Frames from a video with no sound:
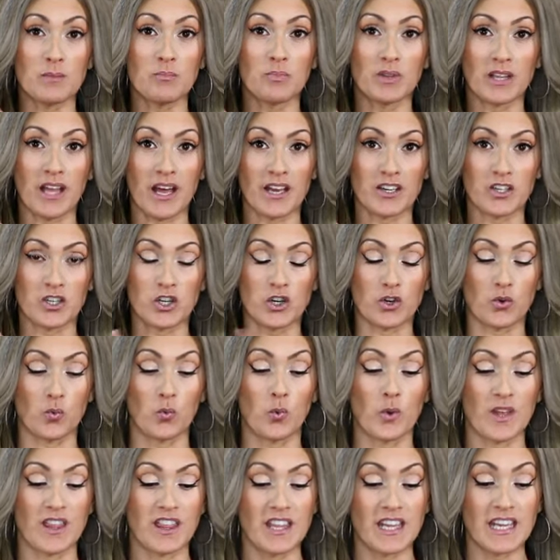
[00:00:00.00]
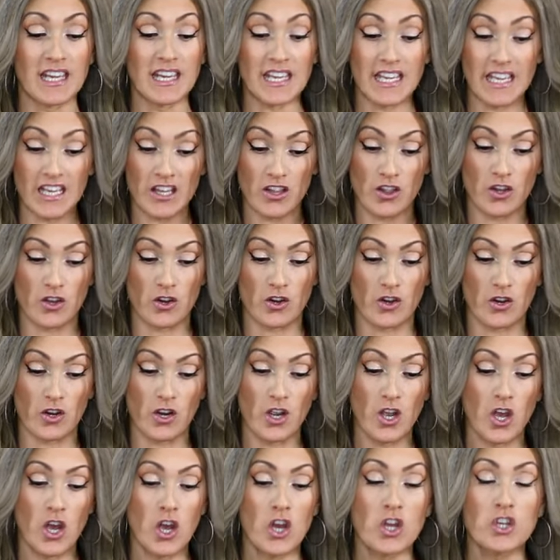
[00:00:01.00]
blender with either
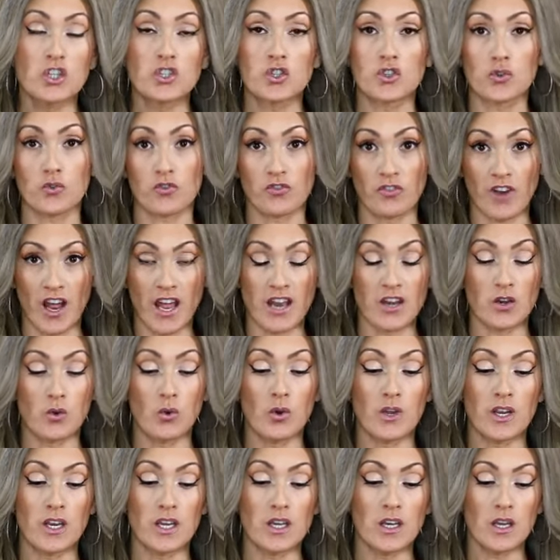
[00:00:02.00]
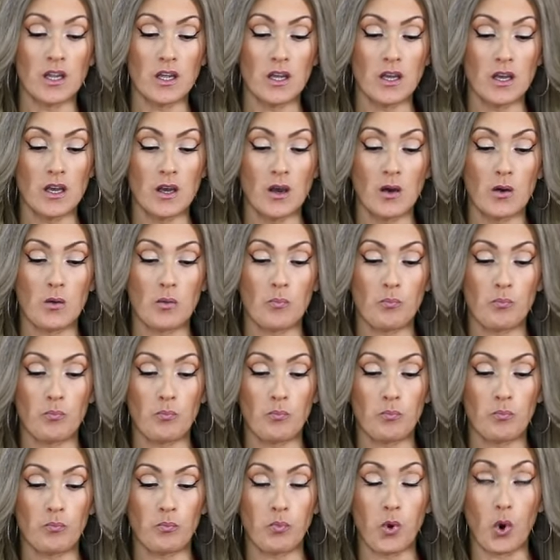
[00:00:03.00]
tretinoin
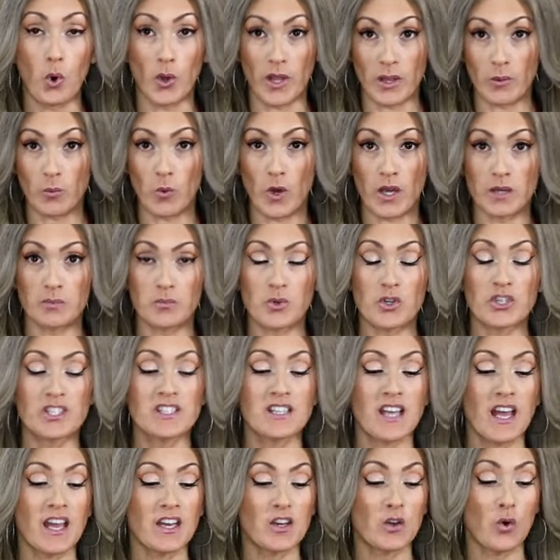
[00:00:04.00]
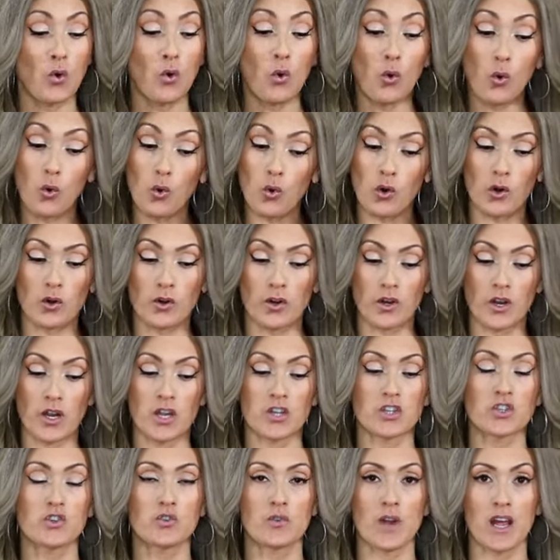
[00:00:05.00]
0.1% or
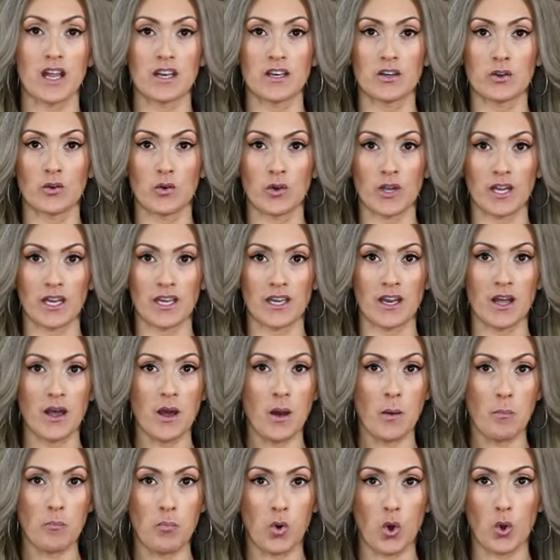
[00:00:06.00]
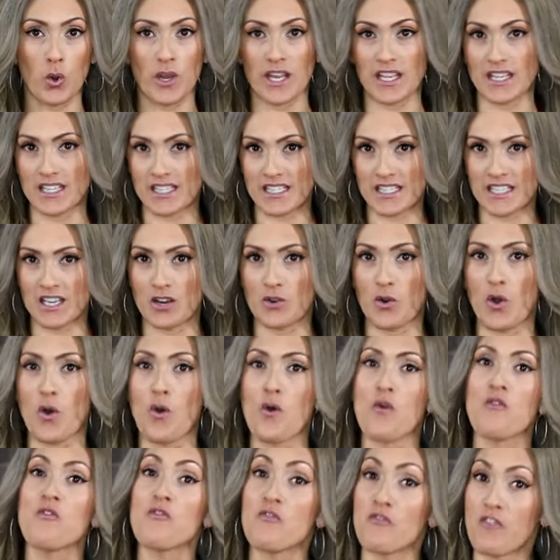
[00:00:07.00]
tretinoin
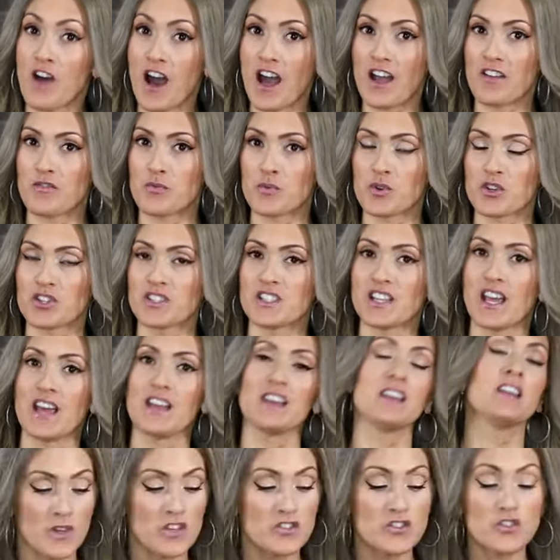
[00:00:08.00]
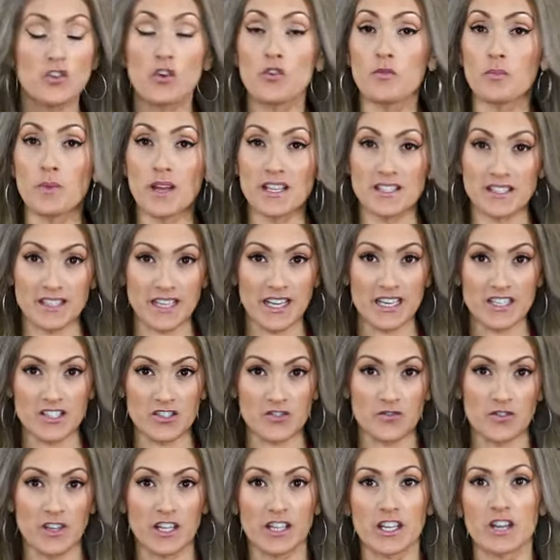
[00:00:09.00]
0.05%. So if my skin is
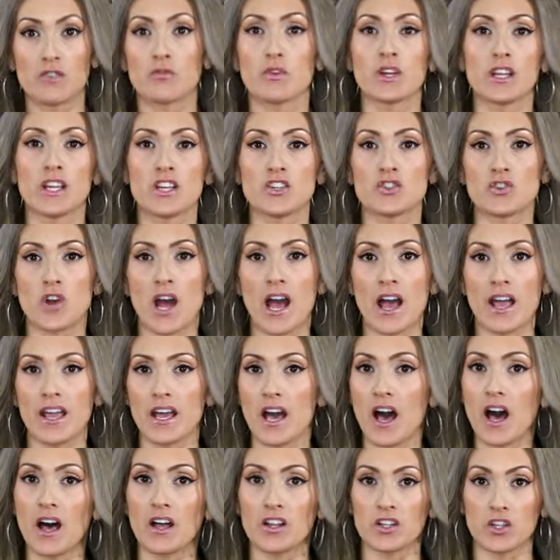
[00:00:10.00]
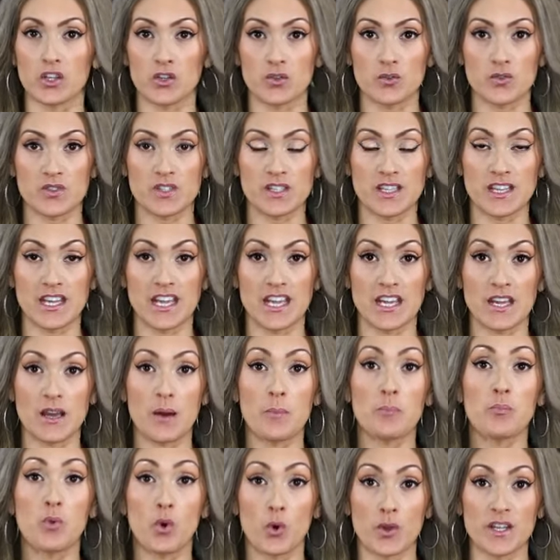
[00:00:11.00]
feeling really dry, I'll use the
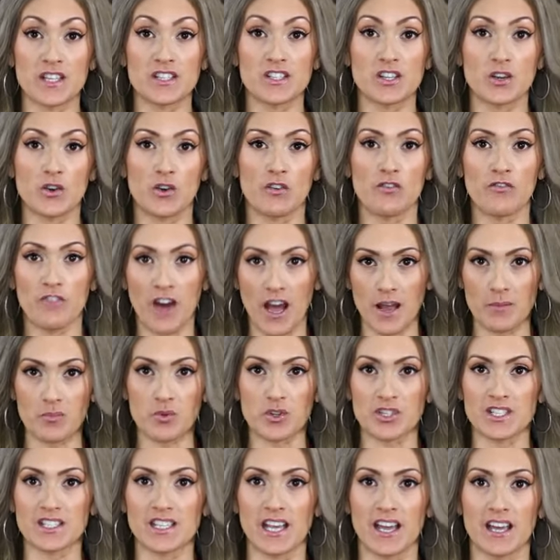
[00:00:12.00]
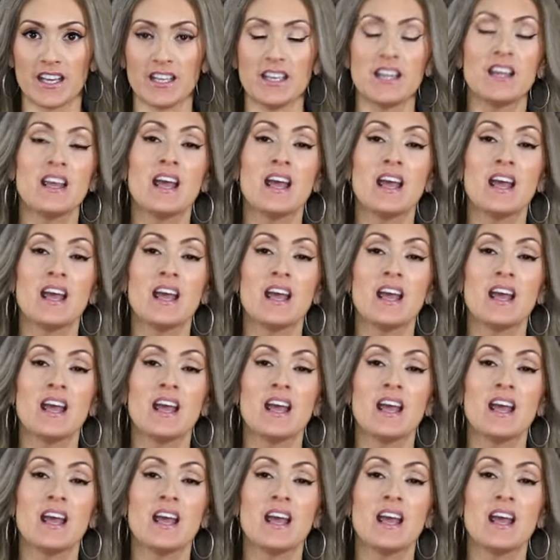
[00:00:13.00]
0.05%.